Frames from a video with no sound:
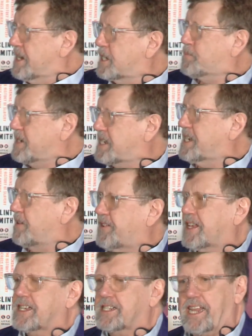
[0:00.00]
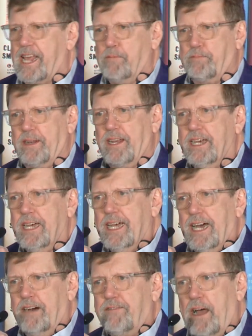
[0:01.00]
specific example
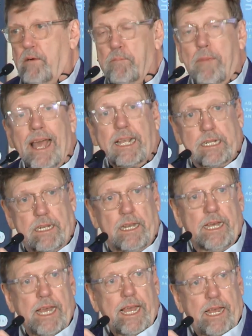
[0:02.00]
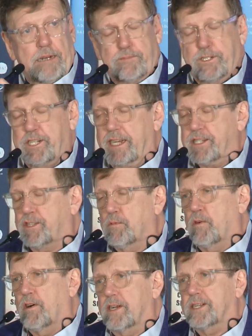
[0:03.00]
of how Michael helped change the
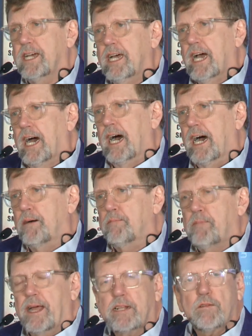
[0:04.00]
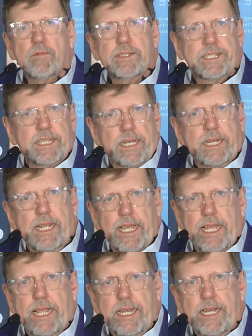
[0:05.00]
world. Michael was the
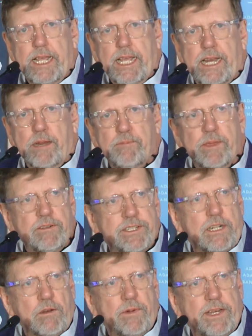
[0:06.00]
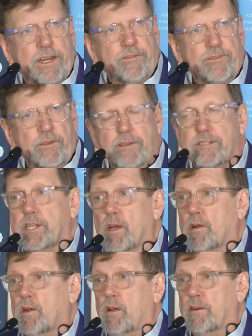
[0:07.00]
lead in a musical we did a few years ago
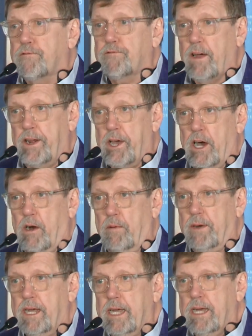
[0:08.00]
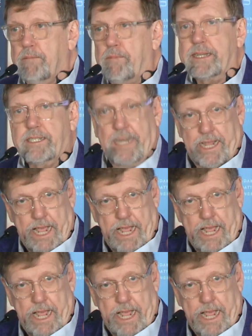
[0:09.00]
called Fun Home. Based